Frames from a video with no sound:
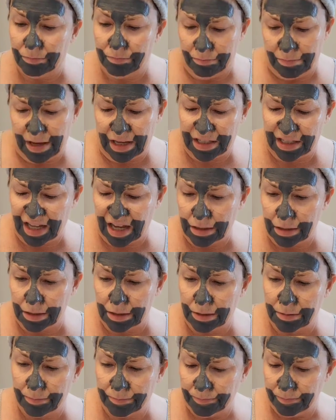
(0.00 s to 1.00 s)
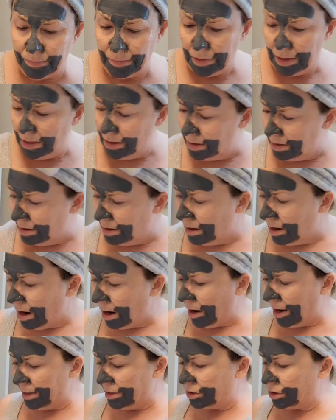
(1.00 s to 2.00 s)
Makes sense?
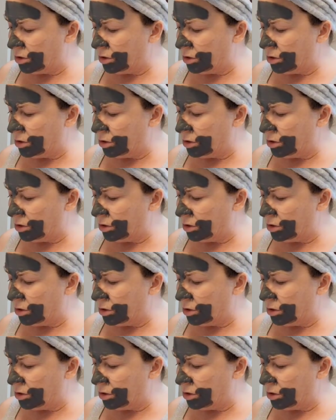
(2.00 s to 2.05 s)
All right,